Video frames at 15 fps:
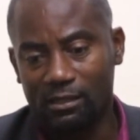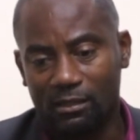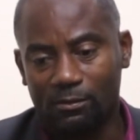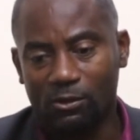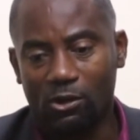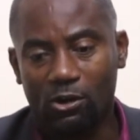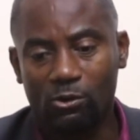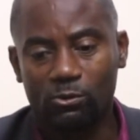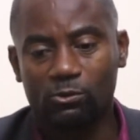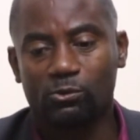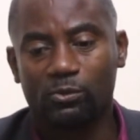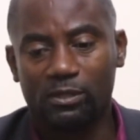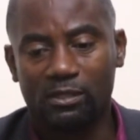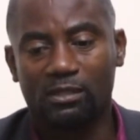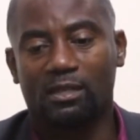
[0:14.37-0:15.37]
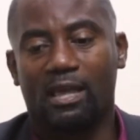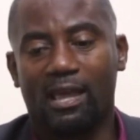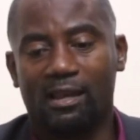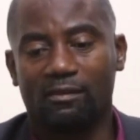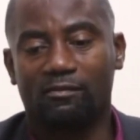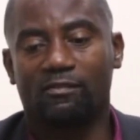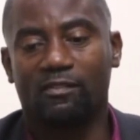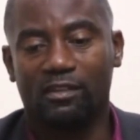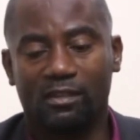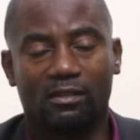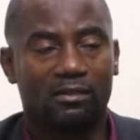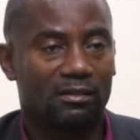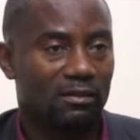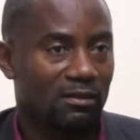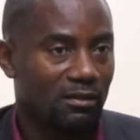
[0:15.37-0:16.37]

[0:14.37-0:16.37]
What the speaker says: about how do we elevate